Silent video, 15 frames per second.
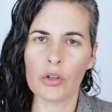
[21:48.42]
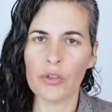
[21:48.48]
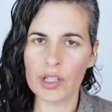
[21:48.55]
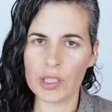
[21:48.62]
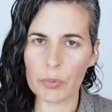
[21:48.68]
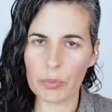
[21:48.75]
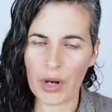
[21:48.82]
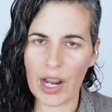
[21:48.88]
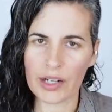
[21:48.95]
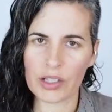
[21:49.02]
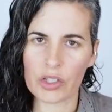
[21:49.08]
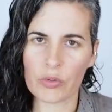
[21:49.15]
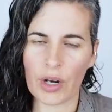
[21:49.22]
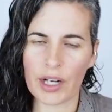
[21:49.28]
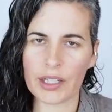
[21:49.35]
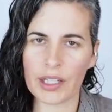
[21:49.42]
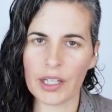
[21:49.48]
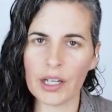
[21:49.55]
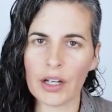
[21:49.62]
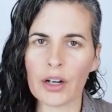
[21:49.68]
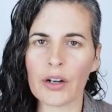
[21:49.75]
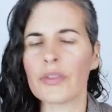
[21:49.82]
So this practice right
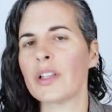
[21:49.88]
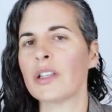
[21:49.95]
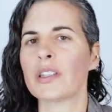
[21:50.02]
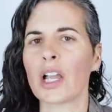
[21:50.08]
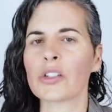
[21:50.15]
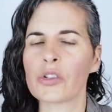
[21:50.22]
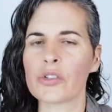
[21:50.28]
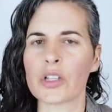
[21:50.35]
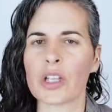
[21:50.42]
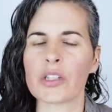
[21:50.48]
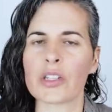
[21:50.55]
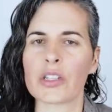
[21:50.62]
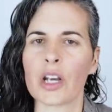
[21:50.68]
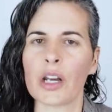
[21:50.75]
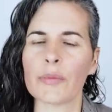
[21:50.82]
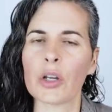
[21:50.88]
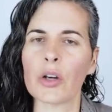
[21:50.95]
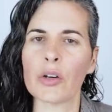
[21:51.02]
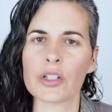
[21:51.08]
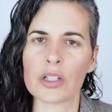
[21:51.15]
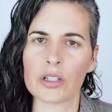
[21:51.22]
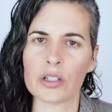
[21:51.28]
here, these exercises that I'm
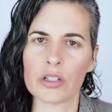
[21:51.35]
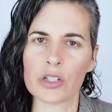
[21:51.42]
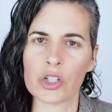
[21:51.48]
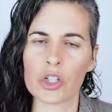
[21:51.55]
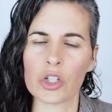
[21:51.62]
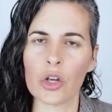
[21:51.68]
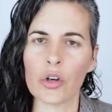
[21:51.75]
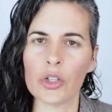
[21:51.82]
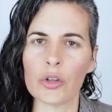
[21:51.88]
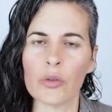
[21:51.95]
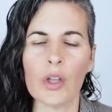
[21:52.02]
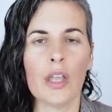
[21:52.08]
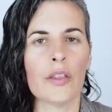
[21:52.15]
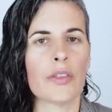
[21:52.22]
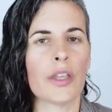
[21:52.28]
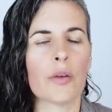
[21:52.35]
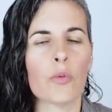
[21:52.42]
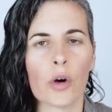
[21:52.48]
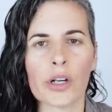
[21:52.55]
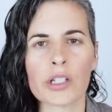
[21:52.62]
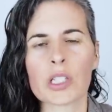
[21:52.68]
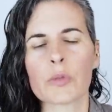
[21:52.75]
going to, to show you, they
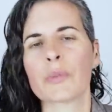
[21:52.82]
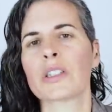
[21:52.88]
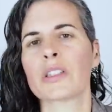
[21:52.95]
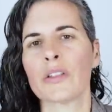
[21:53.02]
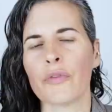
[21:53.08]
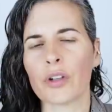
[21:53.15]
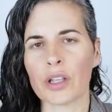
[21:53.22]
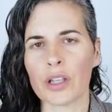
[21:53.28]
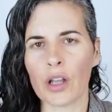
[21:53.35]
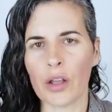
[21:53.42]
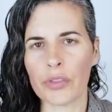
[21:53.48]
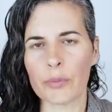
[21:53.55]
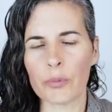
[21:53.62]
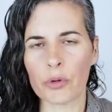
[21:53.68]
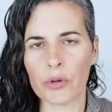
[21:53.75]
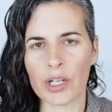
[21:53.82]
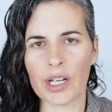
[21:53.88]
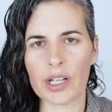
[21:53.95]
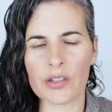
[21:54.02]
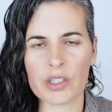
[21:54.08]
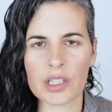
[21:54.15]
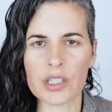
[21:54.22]
work specifically on the
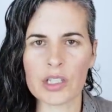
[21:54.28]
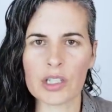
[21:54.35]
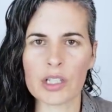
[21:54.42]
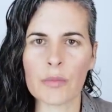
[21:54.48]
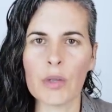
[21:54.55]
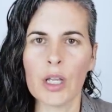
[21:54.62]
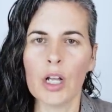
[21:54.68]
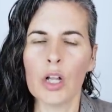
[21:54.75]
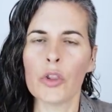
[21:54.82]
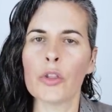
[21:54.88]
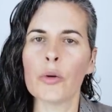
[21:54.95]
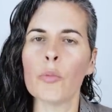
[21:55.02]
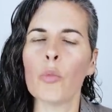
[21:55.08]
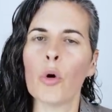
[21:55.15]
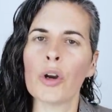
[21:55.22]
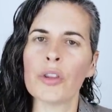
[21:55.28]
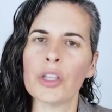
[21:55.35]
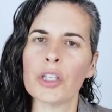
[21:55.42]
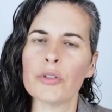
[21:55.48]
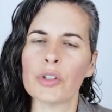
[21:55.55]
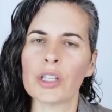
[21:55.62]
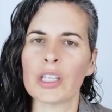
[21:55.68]
meridian system. The more
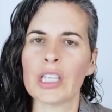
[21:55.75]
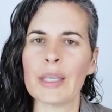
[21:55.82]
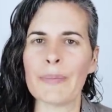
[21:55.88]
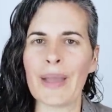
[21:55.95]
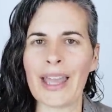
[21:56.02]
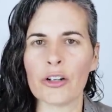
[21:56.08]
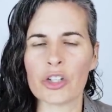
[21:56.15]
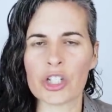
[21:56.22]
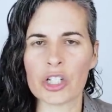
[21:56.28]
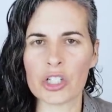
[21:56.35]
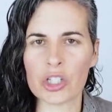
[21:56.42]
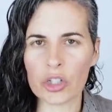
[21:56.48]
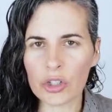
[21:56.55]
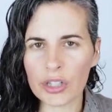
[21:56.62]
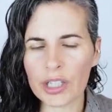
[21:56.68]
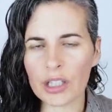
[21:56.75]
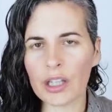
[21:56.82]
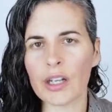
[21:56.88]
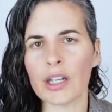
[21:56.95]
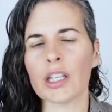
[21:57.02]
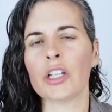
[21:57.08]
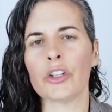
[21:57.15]
that you can keep energy
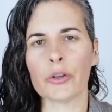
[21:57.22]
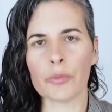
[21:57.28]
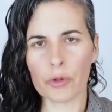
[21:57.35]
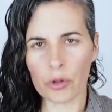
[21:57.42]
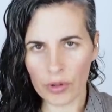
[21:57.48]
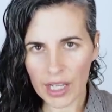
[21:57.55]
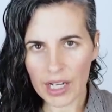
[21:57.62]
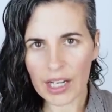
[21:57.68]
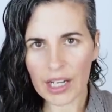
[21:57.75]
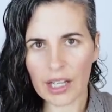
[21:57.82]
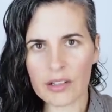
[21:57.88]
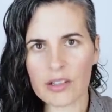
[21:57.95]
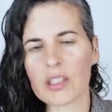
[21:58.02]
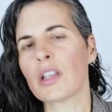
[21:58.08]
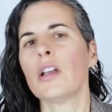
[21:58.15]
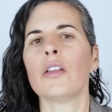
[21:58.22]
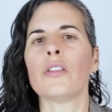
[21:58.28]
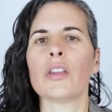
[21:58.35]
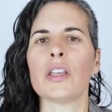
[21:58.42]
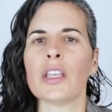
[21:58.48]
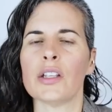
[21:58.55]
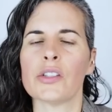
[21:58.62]
circulating in your meridians,
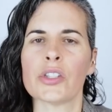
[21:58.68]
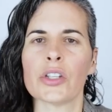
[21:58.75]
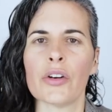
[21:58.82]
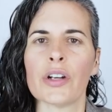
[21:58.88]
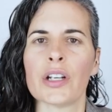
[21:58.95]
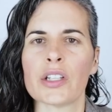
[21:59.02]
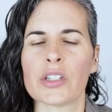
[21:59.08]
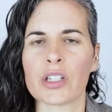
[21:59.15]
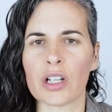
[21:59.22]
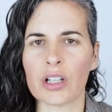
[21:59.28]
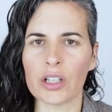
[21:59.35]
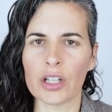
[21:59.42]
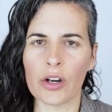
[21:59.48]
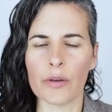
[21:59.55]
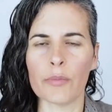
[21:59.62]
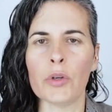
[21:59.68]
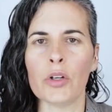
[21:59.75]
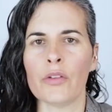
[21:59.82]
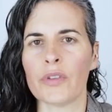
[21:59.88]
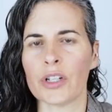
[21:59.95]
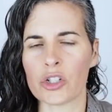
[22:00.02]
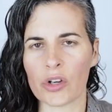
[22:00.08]
the easier it is to clear
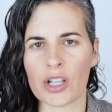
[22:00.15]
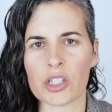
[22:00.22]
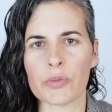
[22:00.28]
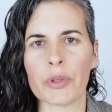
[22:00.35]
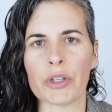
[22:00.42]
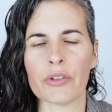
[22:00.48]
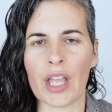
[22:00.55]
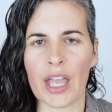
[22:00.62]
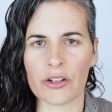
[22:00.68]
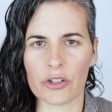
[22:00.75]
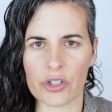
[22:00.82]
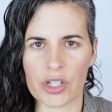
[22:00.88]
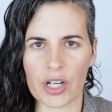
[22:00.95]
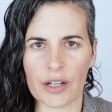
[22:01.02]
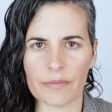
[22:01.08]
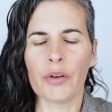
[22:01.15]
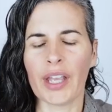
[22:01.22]
move and transmute energy.